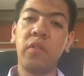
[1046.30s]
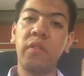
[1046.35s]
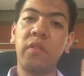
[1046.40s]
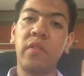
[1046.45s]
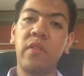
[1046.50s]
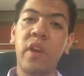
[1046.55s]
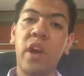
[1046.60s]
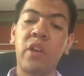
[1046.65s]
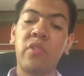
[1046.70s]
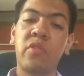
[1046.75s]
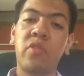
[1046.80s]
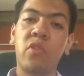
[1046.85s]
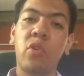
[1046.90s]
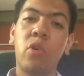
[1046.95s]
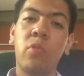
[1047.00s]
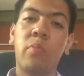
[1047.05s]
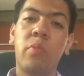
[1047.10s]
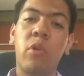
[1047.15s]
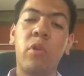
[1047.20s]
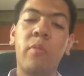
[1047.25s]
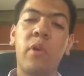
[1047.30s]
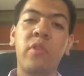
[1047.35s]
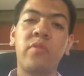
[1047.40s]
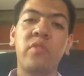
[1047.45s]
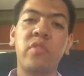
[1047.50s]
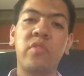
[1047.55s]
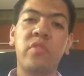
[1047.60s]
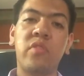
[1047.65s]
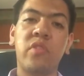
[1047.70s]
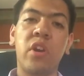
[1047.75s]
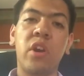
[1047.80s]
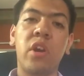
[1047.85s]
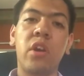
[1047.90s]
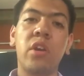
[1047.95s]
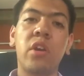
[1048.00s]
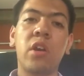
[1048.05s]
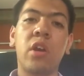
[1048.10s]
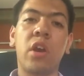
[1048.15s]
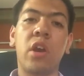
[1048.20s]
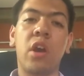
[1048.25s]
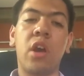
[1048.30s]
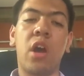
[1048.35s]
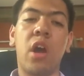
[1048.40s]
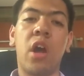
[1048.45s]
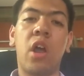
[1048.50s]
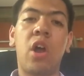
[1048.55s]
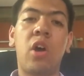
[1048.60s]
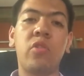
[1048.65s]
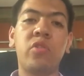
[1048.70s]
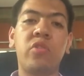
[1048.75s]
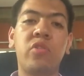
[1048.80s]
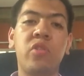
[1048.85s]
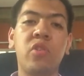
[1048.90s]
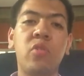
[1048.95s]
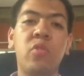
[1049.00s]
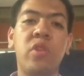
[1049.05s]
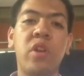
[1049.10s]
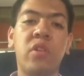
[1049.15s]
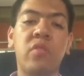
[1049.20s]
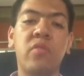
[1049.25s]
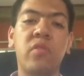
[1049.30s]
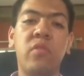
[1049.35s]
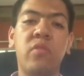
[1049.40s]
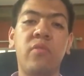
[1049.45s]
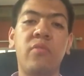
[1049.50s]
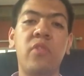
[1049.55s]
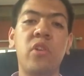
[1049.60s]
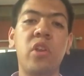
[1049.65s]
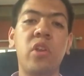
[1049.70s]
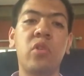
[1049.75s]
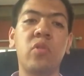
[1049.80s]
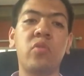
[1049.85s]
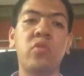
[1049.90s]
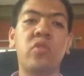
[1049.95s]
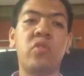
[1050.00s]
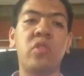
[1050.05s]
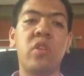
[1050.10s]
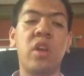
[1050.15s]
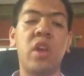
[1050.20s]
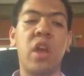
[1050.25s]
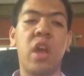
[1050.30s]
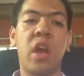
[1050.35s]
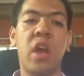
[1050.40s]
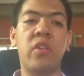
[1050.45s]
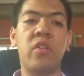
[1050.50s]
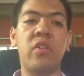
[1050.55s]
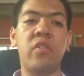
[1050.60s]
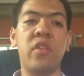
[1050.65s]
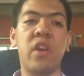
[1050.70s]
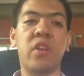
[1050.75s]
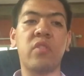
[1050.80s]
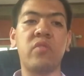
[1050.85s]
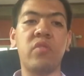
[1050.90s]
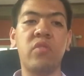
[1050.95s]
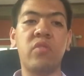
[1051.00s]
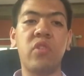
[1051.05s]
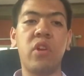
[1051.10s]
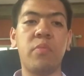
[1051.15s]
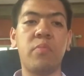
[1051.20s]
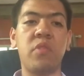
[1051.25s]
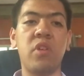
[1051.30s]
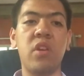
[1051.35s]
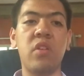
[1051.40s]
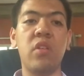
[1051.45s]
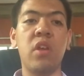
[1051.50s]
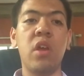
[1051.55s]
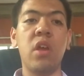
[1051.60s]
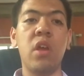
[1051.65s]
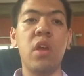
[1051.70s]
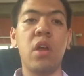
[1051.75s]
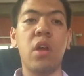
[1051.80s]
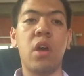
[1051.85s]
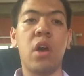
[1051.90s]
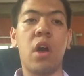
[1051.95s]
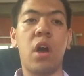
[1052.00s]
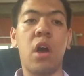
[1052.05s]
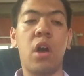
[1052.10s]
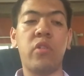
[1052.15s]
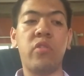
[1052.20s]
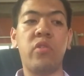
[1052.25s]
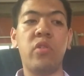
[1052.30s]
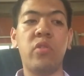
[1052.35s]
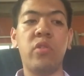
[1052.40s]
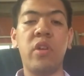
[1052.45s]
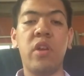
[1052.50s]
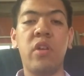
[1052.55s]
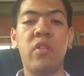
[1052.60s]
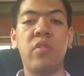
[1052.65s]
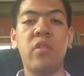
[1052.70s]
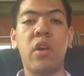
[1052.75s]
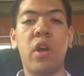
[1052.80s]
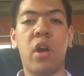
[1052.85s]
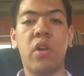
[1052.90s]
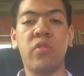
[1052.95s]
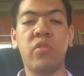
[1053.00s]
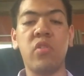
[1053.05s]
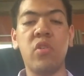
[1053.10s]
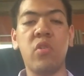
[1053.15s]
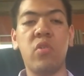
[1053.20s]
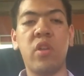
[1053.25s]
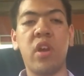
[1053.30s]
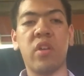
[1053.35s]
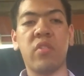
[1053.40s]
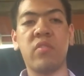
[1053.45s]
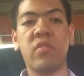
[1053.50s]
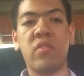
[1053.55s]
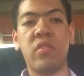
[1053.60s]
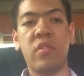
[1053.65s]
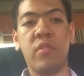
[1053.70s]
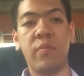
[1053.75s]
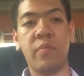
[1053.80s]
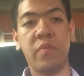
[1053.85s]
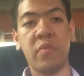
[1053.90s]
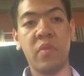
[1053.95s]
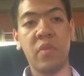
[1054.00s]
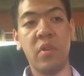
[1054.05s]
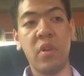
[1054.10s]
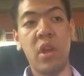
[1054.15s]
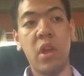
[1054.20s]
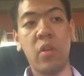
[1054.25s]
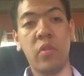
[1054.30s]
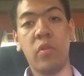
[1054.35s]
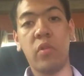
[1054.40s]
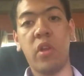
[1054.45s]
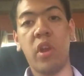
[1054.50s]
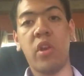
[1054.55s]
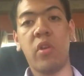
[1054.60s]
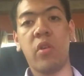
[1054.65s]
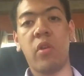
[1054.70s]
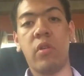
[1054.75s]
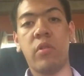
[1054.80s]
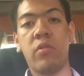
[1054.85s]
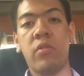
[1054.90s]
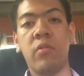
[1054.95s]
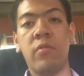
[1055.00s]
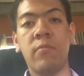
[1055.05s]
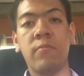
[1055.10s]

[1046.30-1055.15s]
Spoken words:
That's all pretty much to say, and I'll see you next to the videos and the next update. Until then, I'll see you next later.